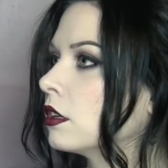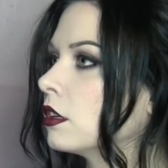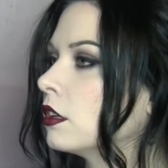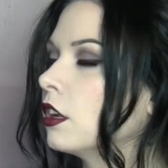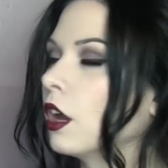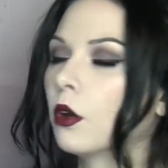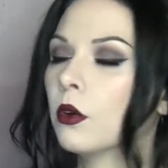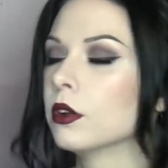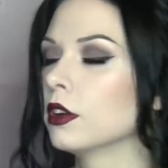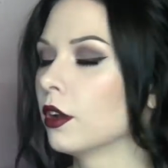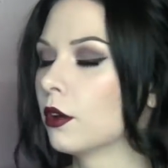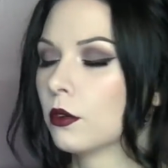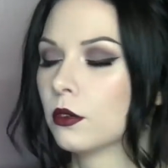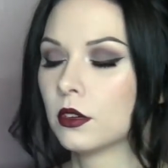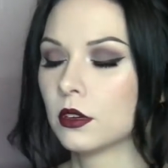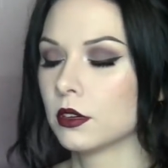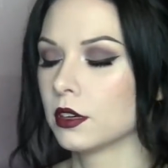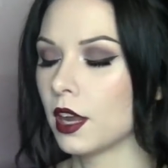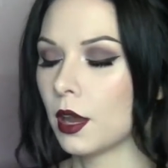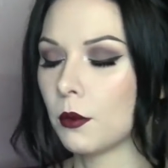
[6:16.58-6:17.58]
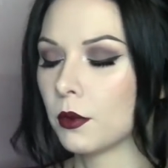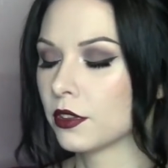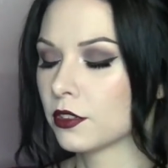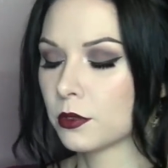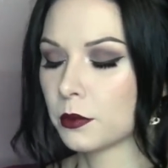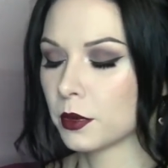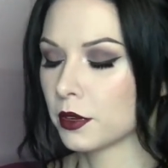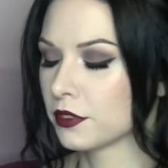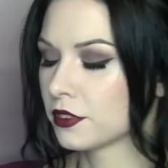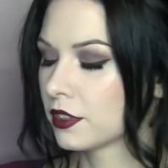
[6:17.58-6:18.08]
No, not once
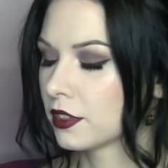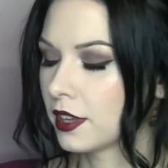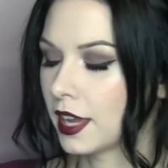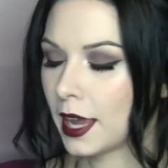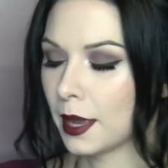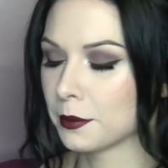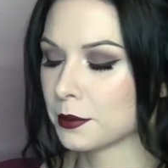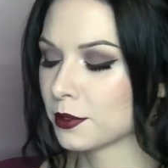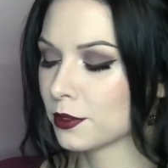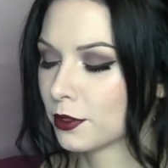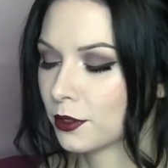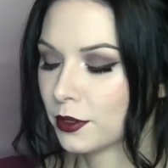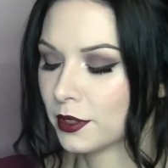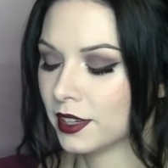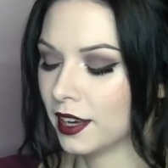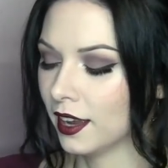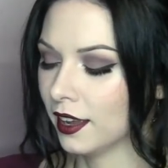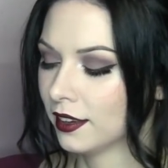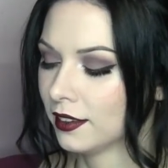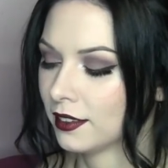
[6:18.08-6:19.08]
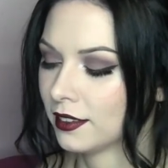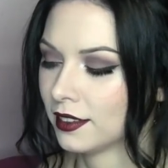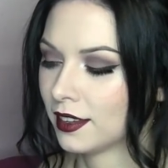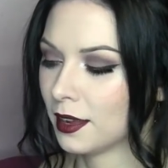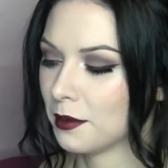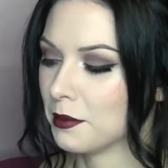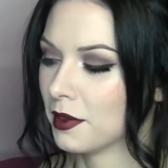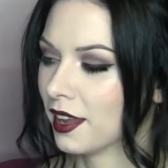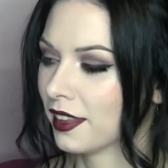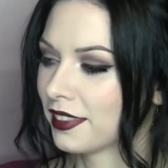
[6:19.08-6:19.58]
removed. Absolutely not.
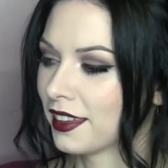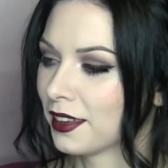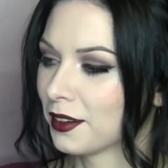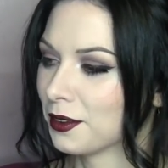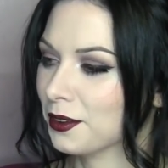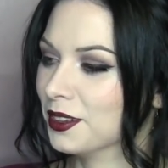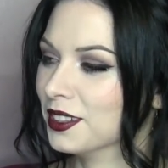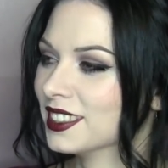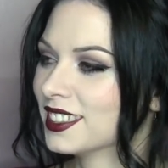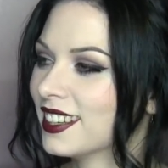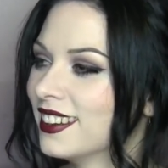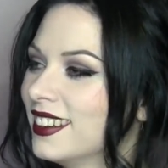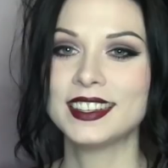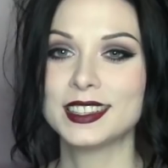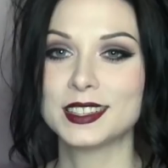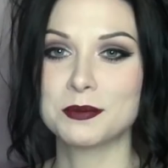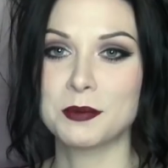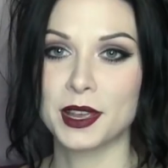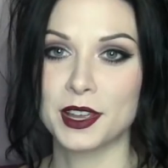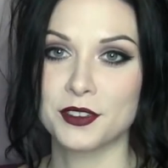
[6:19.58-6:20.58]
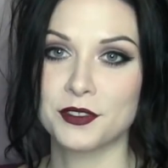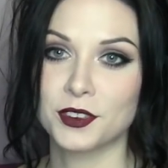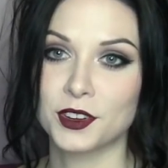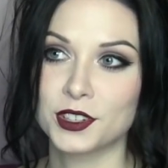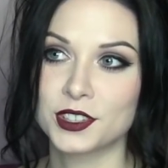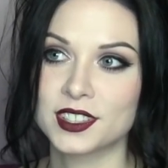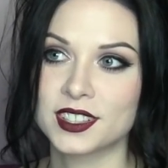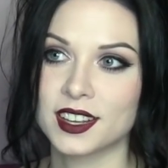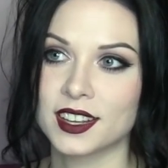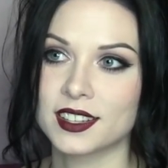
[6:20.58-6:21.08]
I'm not that old. He's my
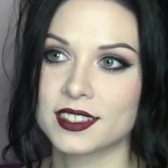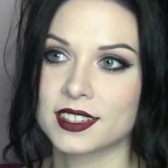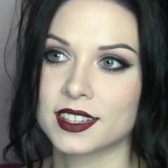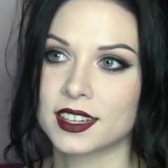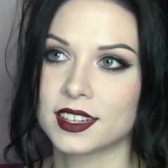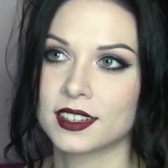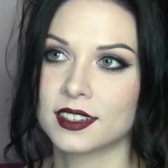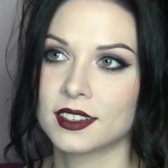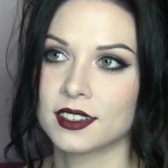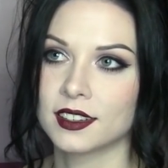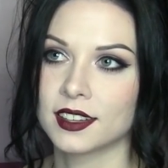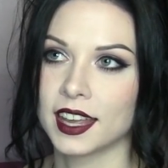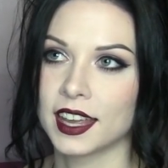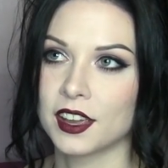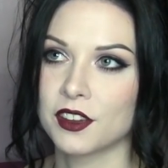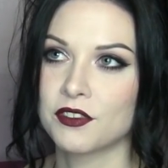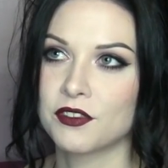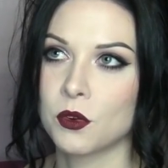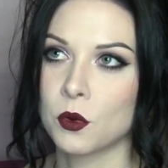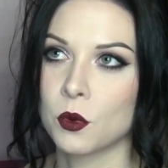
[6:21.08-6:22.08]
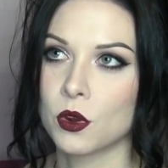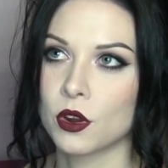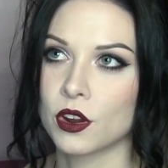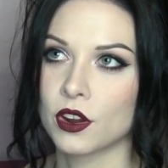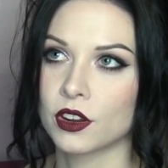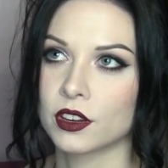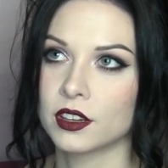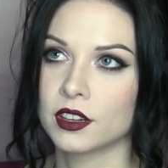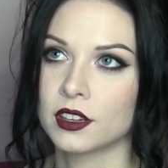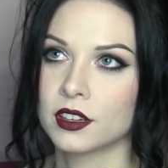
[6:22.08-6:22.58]
first cousin like
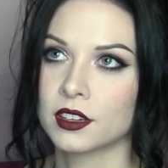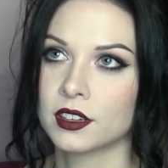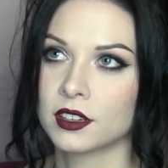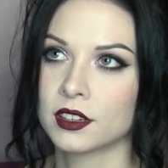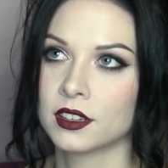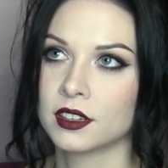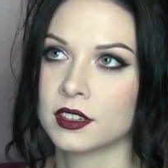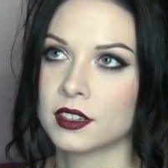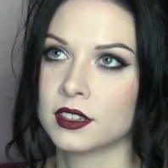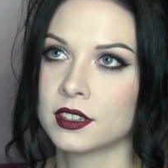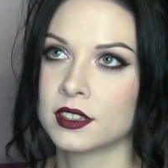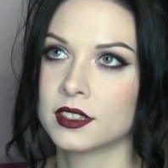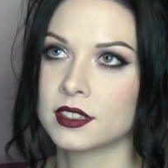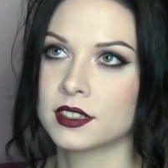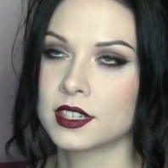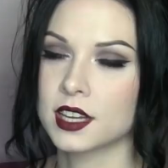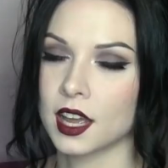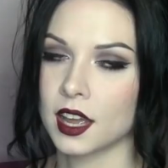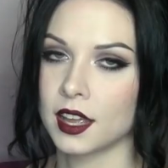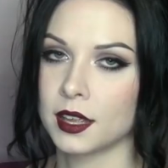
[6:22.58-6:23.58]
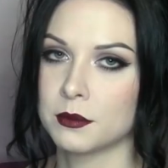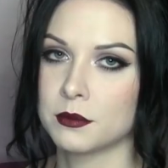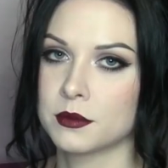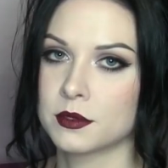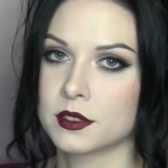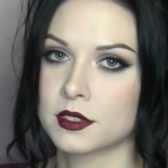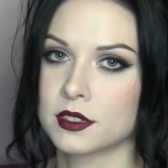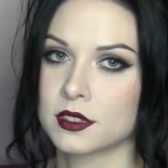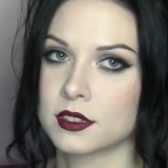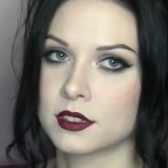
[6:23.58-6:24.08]
4
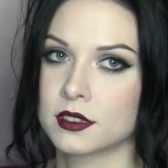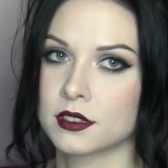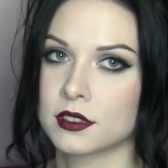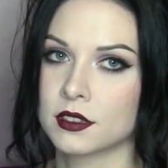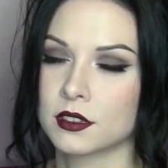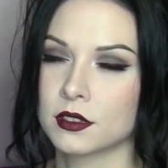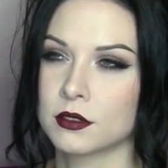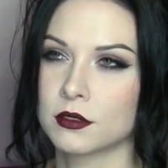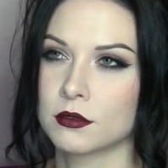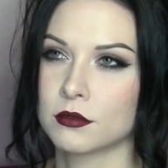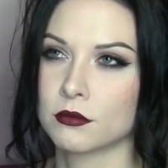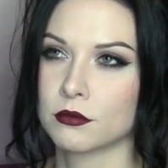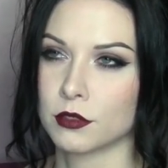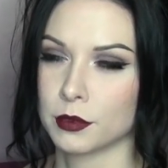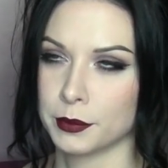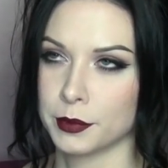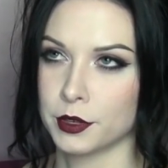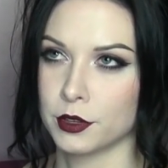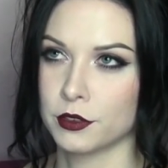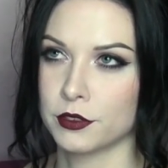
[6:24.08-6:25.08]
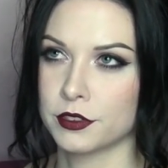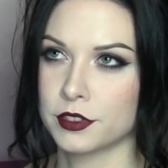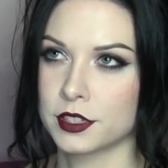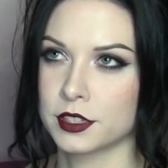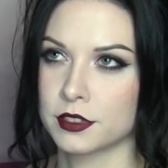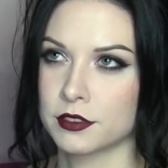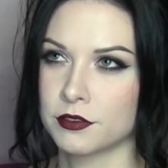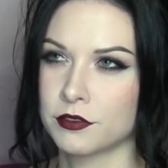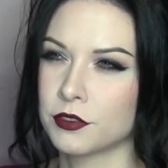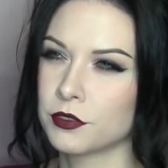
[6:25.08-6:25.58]
times removed.